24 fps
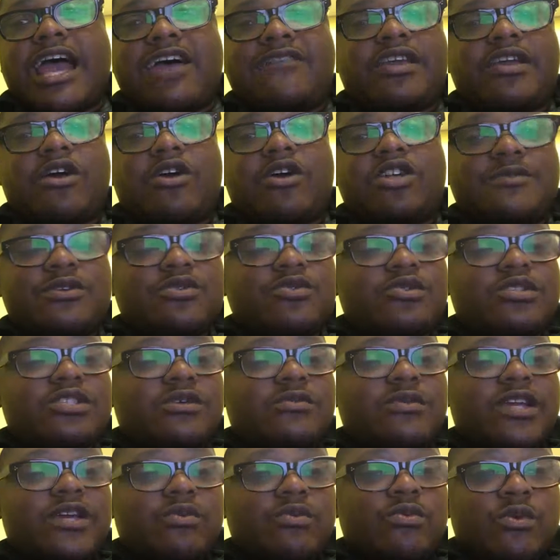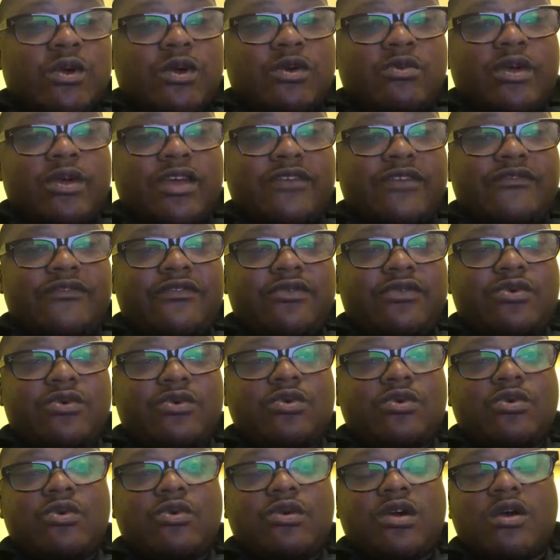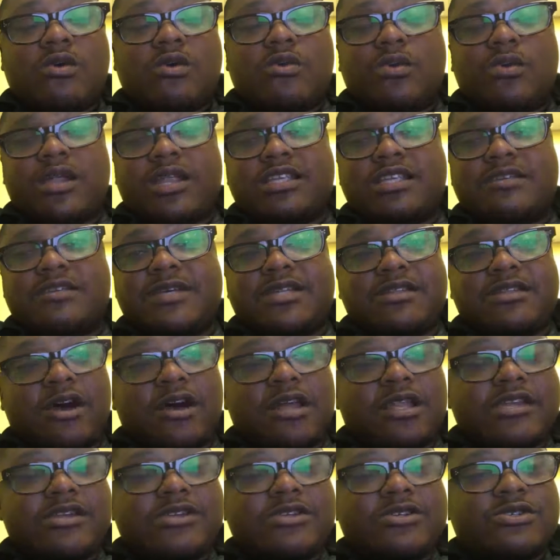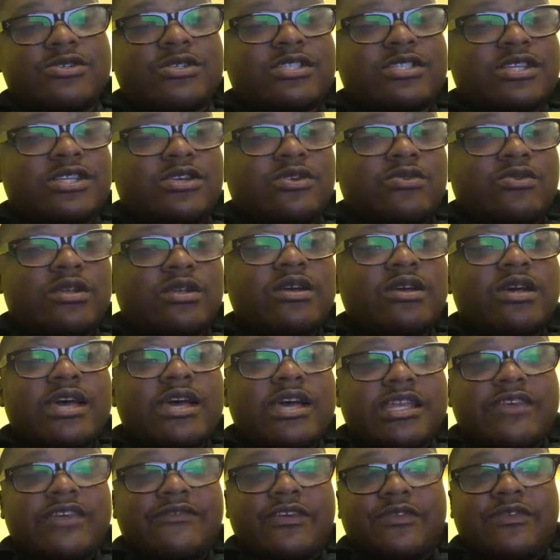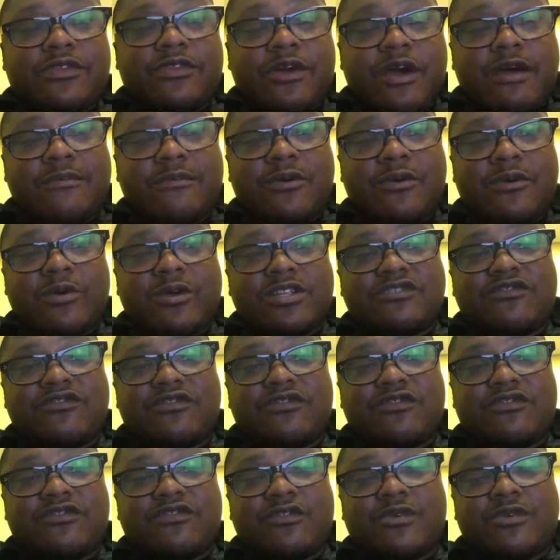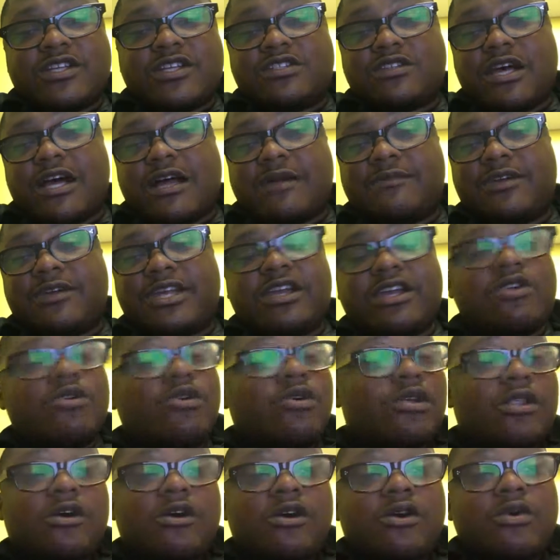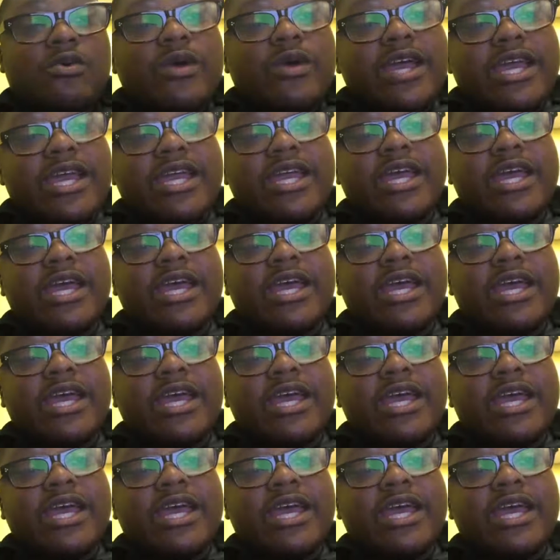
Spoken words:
having entrepreneurs that we can work with who are willing to be thought leaders or sit on different thought boards for us can go a long